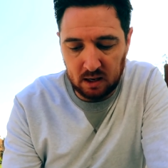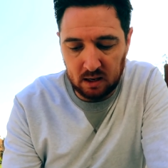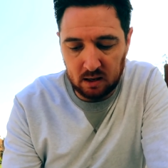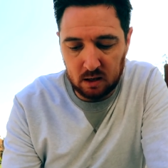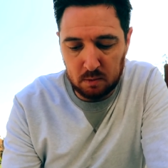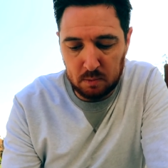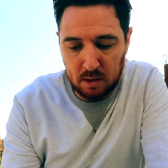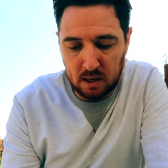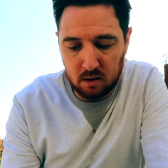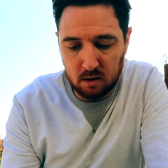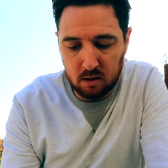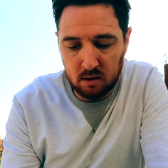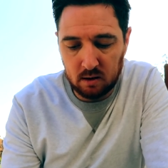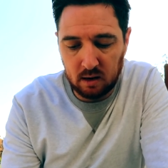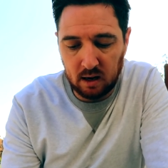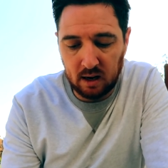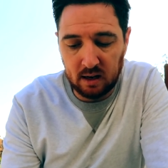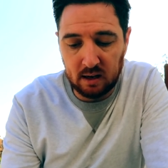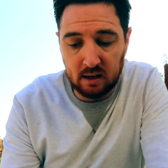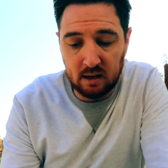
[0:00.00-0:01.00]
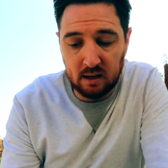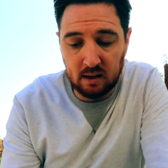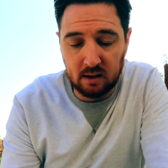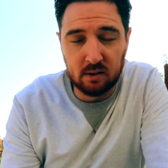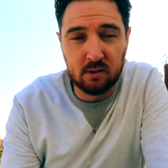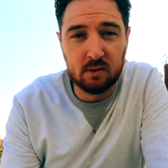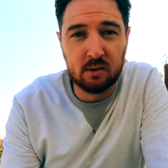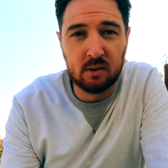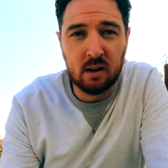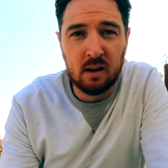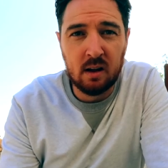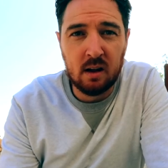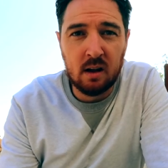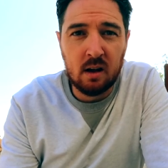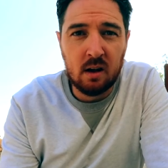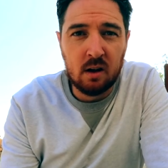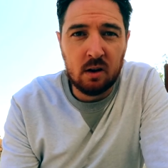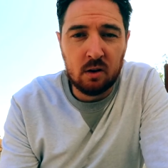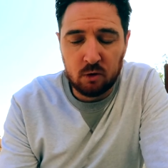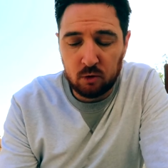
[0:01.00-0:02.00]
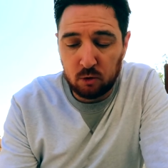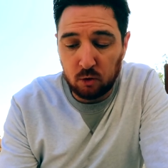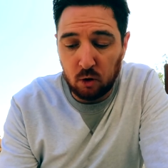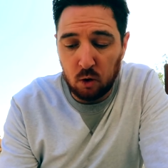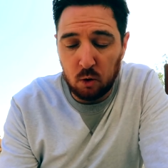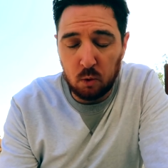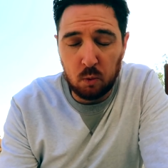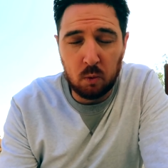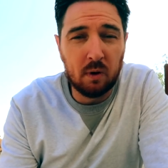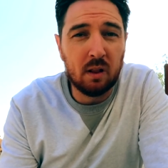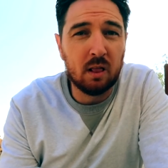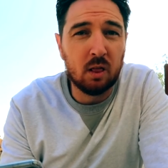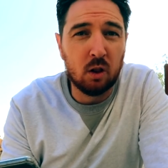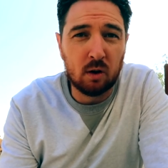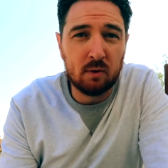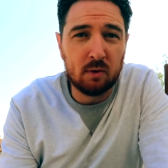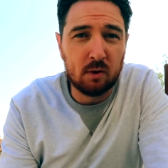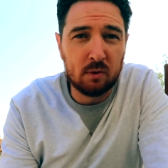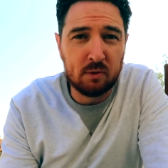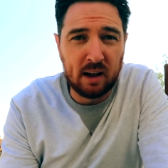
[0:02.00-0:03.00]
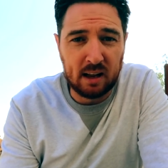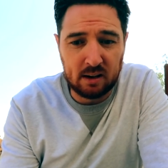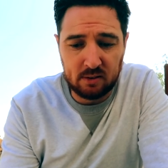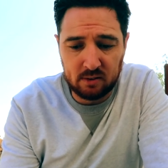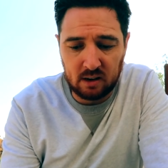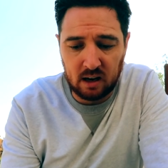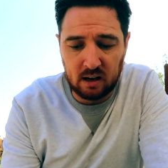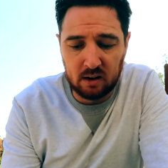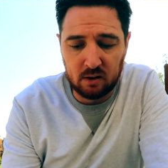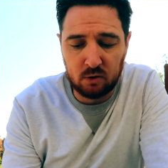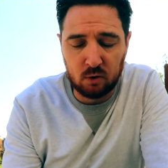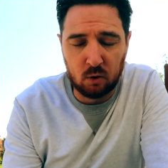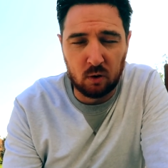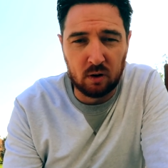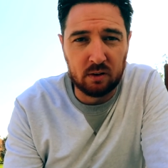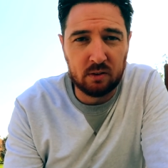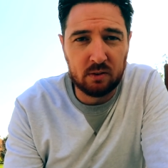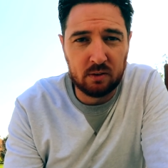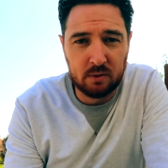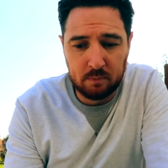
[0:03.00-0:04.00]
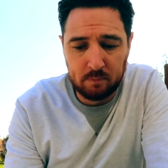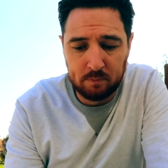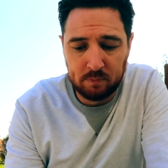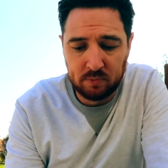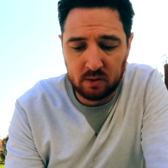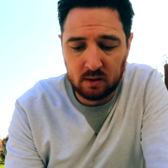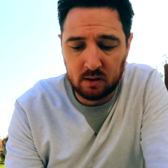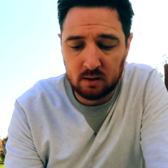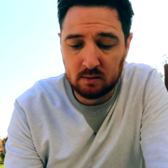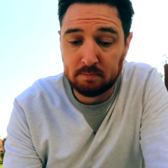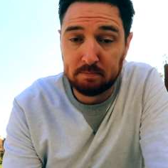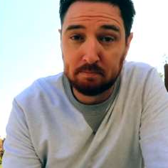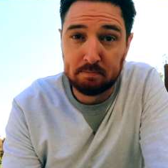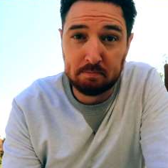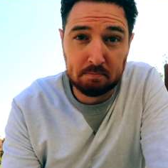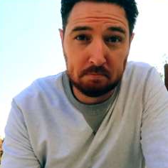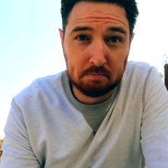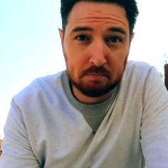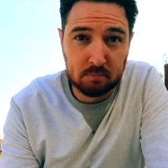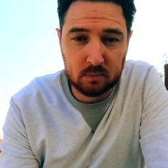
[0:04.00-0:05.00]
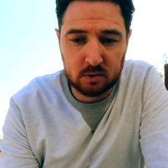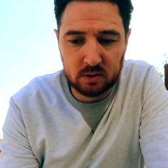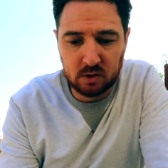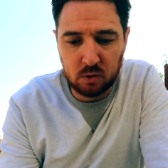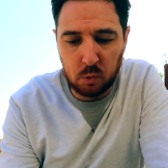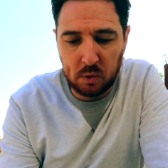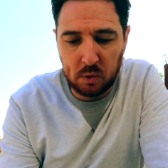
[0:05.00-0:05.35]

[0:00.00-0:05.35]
incubator, and it is. So look for fast dinosaurs. See